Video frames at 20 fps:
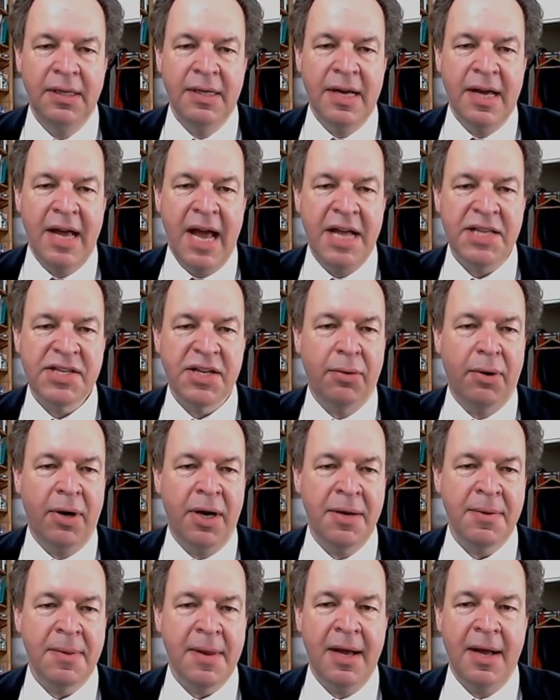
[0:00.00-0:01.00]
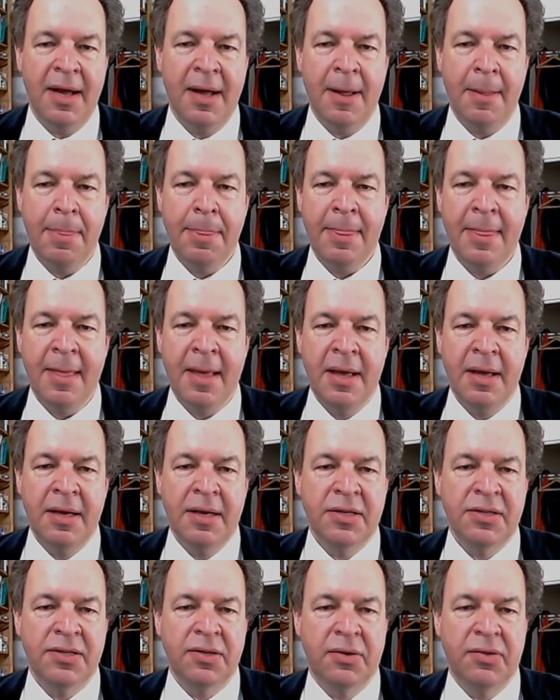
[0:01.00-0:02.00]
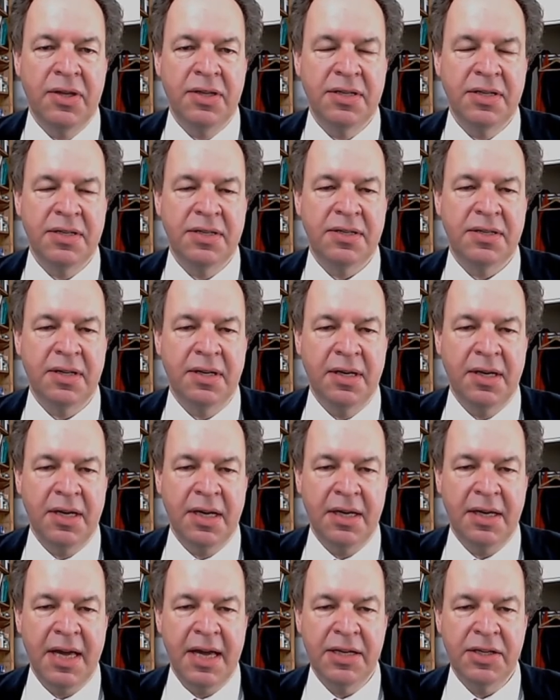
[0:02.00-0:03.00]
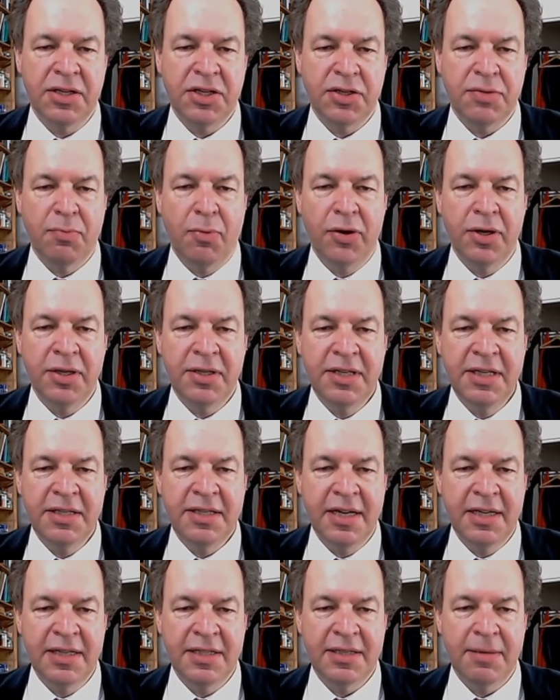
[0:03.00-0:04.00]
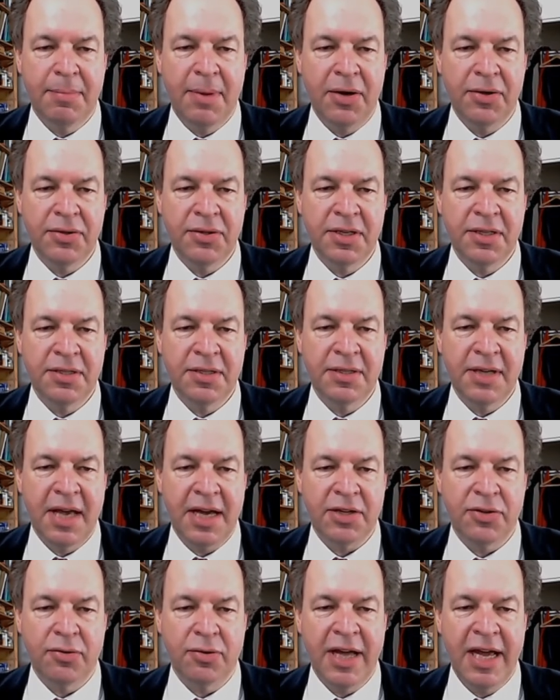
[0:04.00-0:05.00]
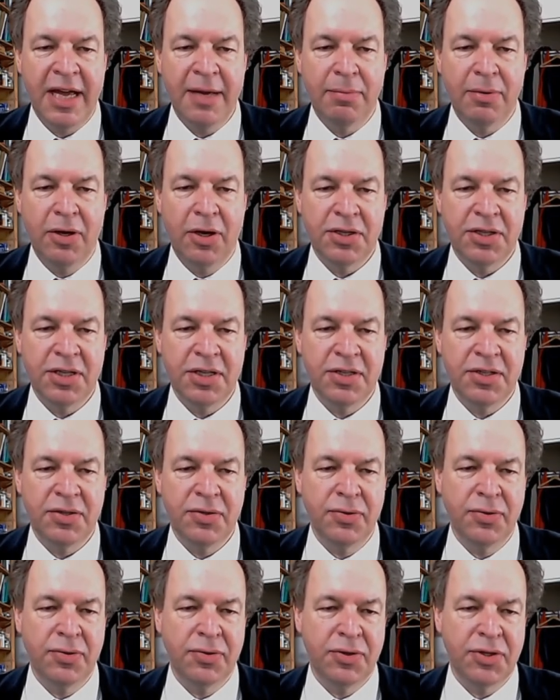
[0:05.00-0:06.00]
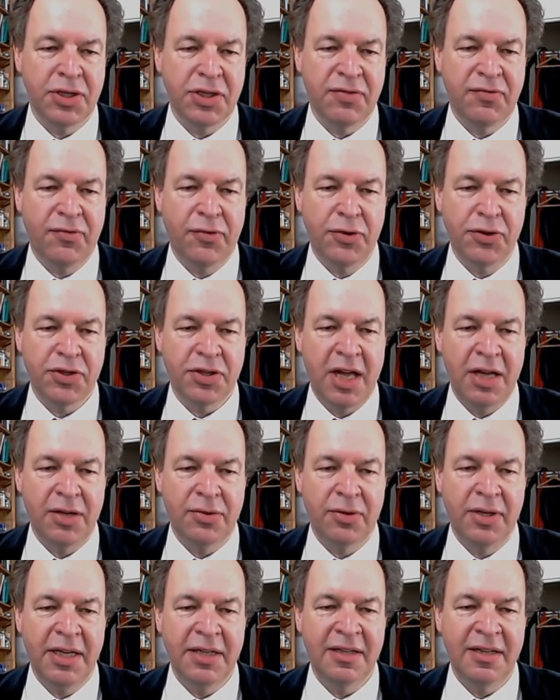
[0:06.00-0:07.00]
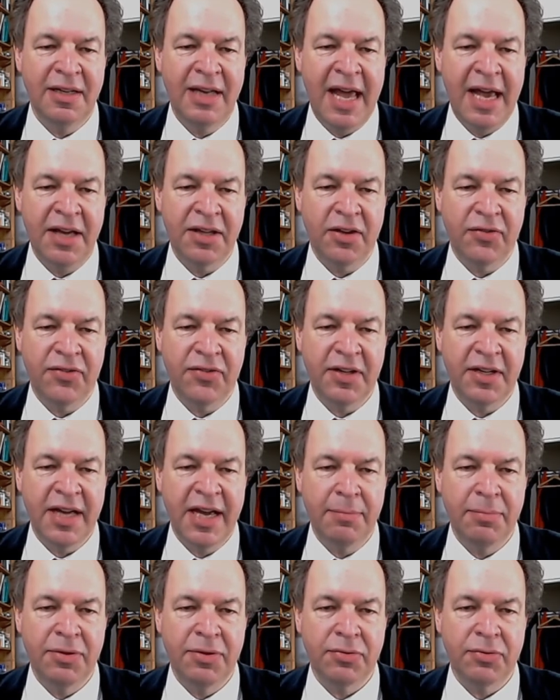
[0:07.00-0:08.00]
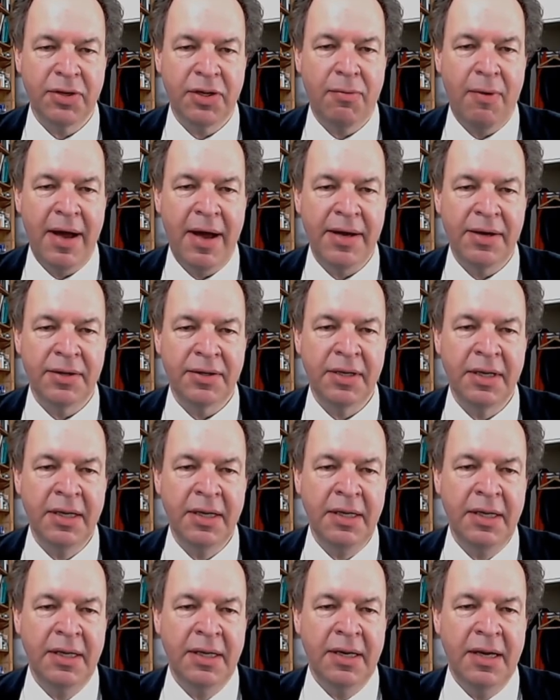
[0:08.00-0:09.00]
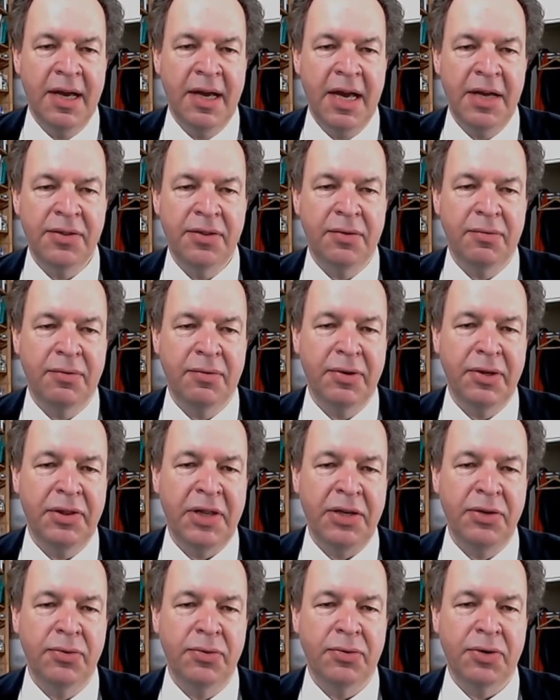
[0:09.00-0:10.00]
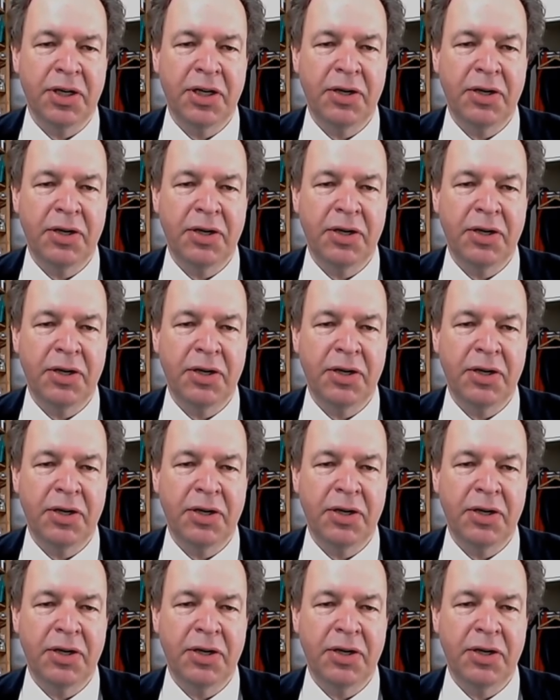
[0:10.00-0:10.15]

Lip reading: And so on. So this is again just more in details about it. The actual cable losses. So you just first calculate the length of the cable required, and then you